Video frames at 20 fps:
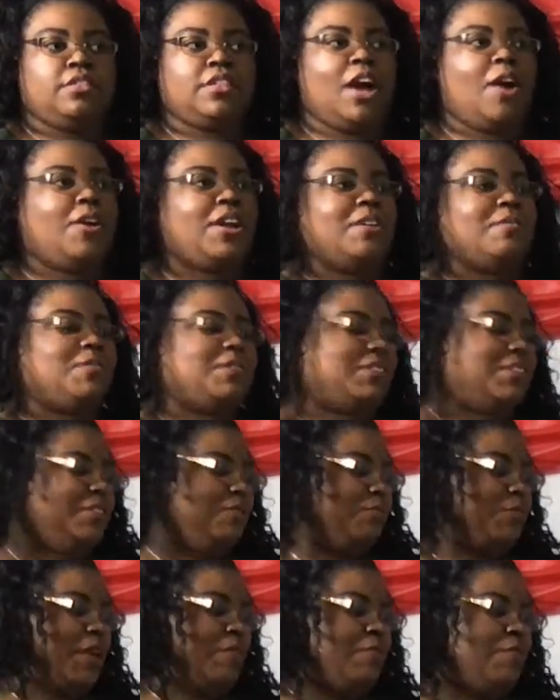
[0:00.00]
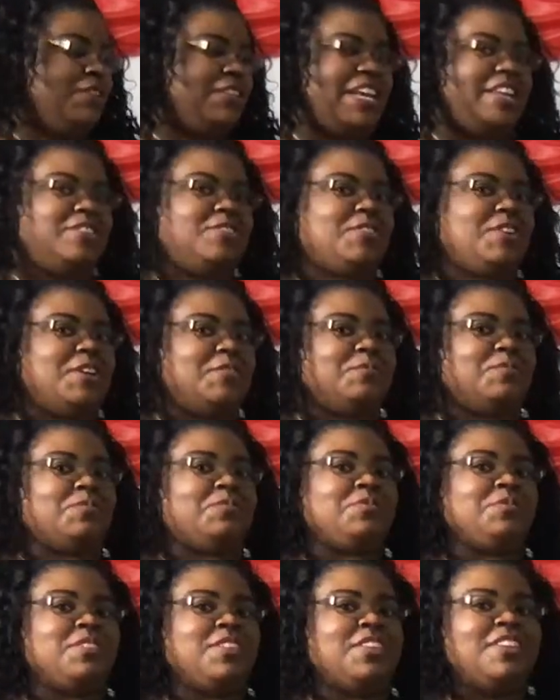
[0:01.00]
Oh, they want the, they want that drink.
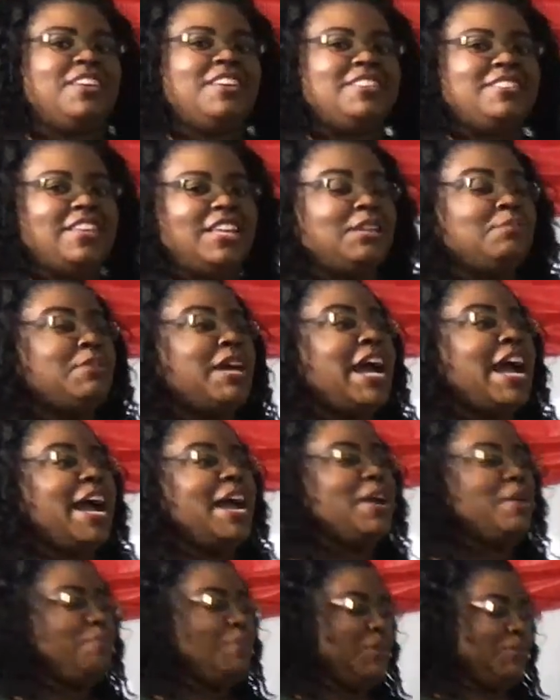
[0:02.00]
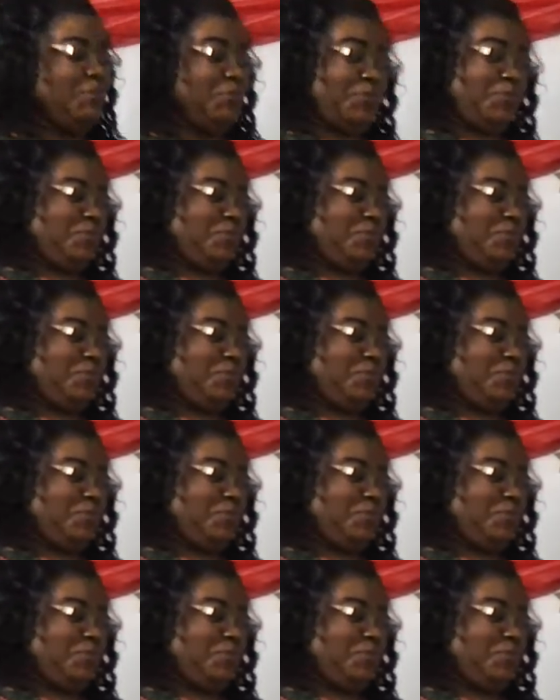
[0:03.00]
Tell them to hire me.